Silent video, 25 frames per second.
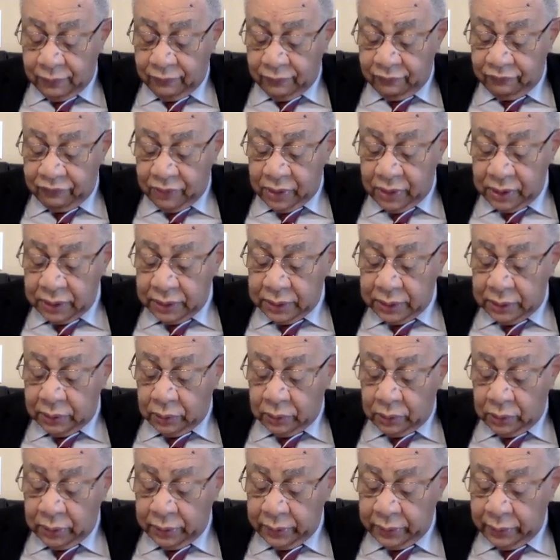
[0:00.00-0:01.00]
founded
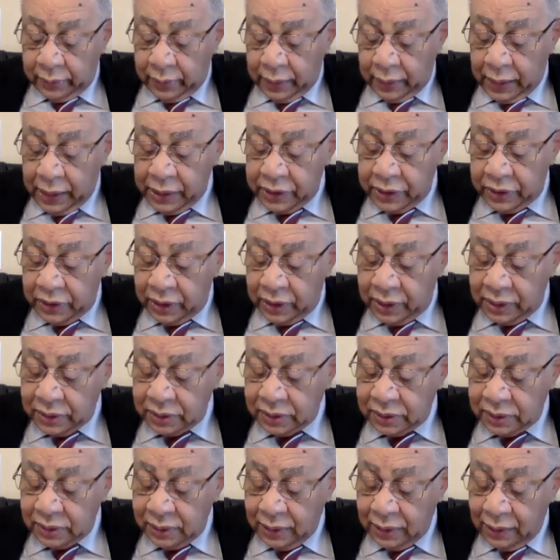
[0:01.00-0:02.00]
on
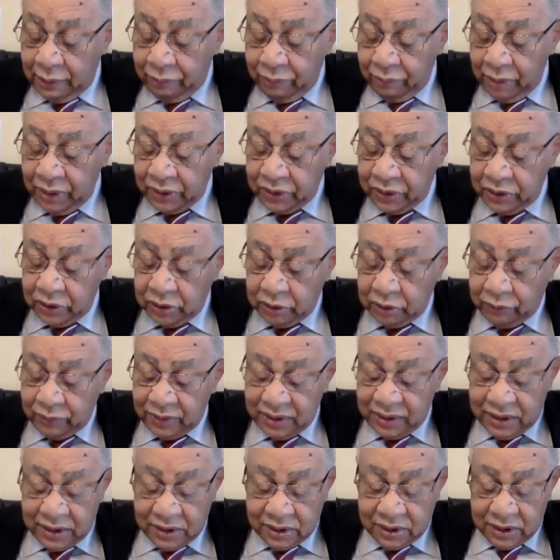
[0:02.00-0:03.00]
ideas and methods of a
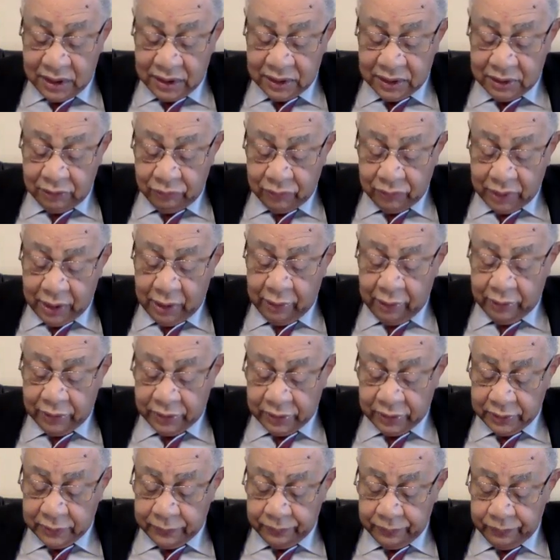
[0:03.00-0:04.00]
distinctive
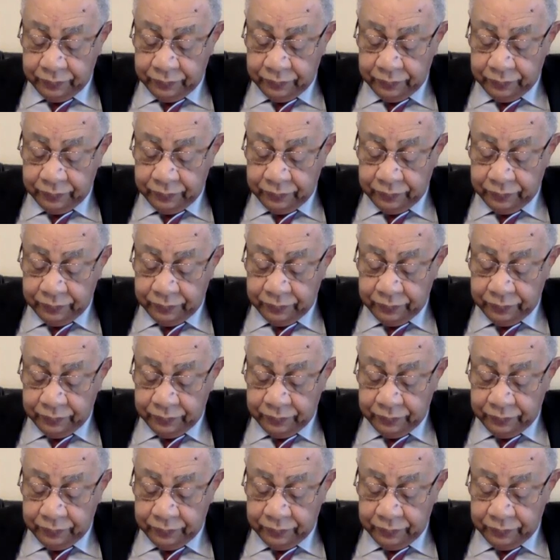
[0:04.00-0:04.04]
character.